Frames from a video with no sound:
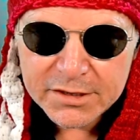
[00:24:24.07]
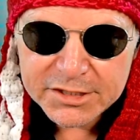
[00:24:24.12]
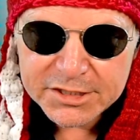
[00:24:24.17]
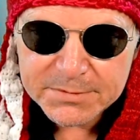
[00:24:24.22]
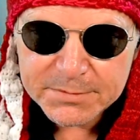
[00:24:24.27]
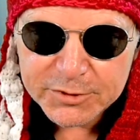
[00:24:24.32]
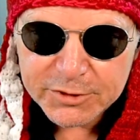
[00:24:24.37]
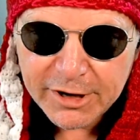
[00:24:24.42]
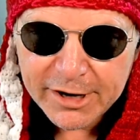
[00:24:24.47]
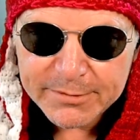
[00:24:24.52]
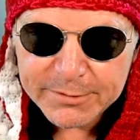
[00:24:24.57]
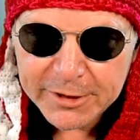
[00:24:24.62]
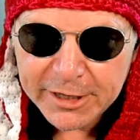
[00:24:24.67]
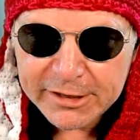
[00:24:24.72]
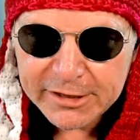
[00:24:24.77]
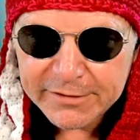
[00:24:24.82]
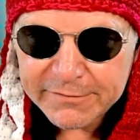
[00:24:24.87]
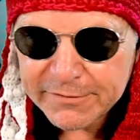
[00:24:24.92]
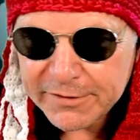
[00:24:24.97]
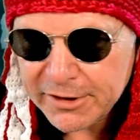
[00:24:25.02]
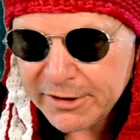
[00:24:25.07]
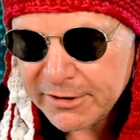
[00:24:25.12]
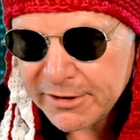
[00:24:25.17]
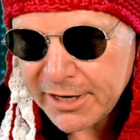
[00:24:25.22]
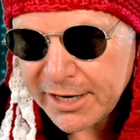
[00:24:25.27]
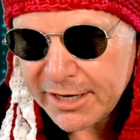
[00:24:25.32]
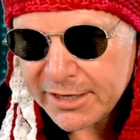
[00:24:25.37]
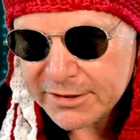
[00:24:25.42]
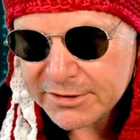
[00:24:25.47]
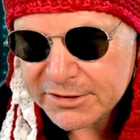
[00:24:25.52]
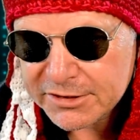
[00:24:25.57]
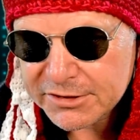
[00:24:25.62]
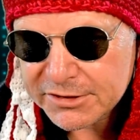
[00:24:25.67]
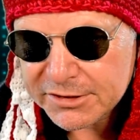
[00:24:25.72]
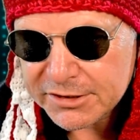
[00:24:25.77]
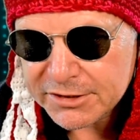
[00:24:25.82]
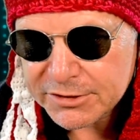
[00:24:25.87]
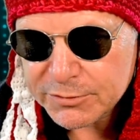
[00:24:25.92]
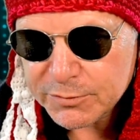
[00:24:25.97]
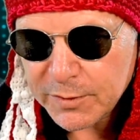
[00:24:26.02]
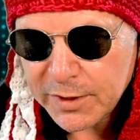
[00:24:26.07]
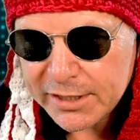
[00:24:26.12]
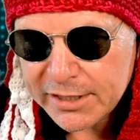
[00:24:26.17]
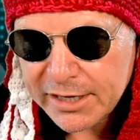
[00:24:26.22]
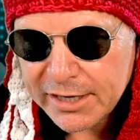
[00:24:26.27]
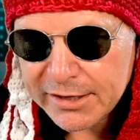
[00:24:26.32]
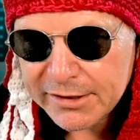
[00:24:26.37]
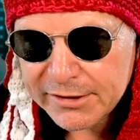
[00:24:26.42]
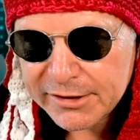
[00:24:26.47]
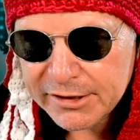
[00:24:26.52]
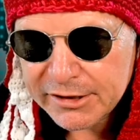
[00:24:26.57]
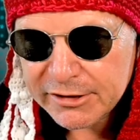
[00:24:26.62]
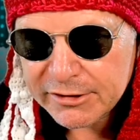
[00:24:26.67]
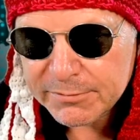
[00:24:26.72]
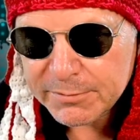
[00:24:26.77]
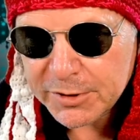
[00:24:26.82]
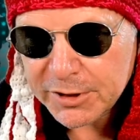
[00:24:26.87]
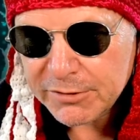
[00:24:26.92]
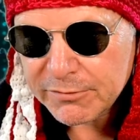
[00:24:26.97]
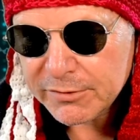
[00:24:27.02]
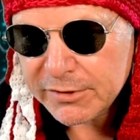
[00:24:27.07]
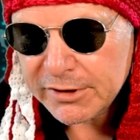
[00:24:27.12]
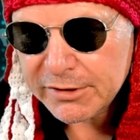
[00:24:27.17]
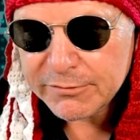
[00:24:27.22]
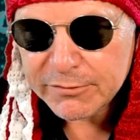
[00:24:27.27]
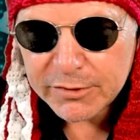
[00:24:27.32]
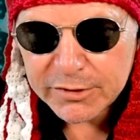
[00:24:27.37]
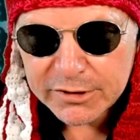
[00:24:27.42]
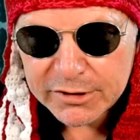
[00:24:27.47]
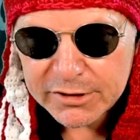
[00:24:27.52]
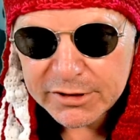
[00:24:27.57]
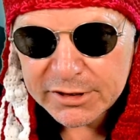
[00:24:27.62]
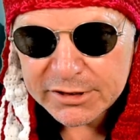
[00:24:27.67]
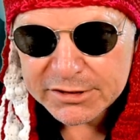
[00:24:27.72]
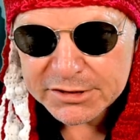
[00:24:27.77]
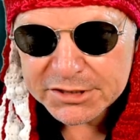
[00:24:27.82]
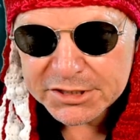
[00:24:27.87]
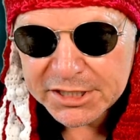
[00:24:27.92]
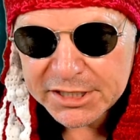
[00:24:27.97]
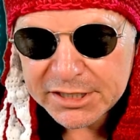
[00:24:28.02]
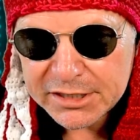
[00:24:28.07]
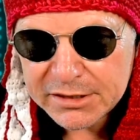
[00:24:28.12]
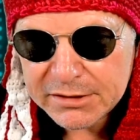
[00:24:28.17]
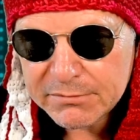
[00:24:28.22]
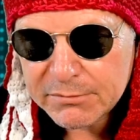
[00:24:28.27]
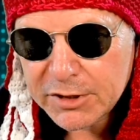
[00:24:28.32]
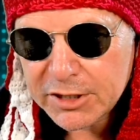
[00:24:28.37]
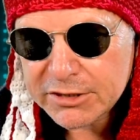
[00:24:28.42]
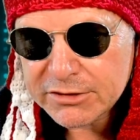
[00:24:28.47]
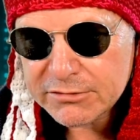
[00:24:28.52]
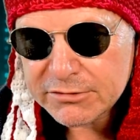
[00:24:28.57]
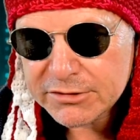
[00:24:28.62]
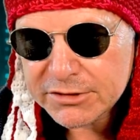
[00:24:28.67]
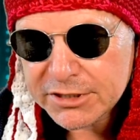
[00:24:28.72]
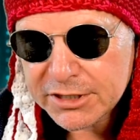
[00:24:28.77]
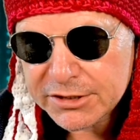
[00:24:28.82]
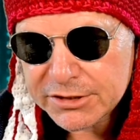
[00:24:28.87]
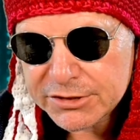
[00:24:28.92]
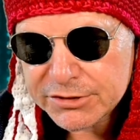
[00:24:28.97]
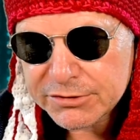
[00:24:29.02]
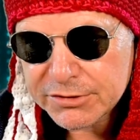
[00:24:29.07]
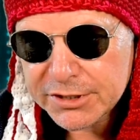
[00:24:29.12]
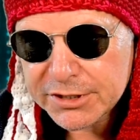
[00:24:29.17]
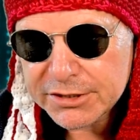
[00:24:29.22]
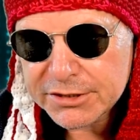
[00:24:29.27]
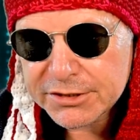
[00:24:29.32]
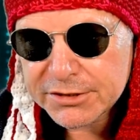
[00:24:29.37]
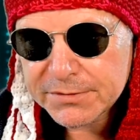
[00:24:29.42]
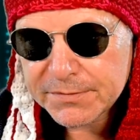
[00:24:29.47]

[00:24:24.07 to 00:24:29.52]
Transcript: Driver Ali Fair asks, does red light therapy really work on skin, muscles, and joints?